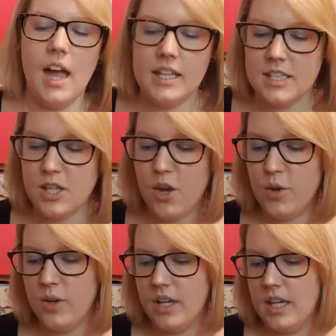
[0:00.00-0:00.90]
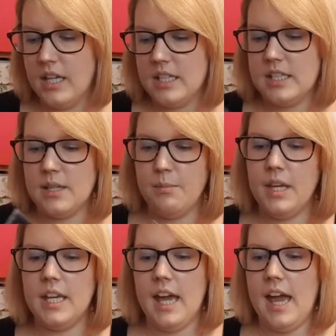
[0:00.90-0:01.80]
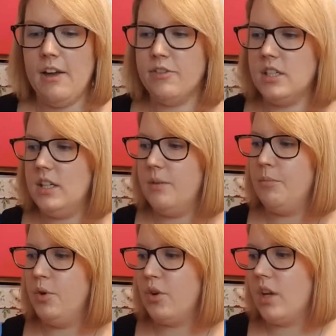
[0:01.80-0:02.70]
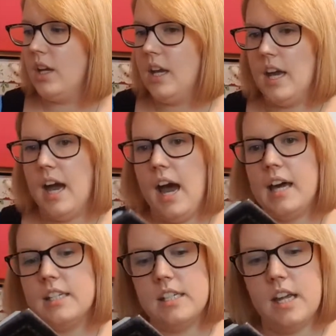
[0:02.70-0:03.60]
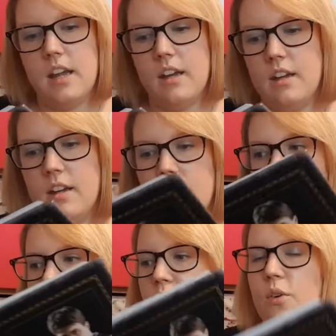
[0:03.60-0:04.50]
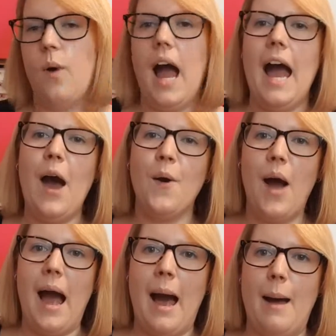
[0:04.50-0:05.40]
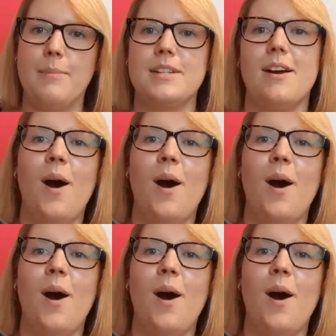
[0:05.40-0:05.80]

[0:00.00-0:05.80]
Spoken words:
And so it's a big hefty book. And it, oh, how apt.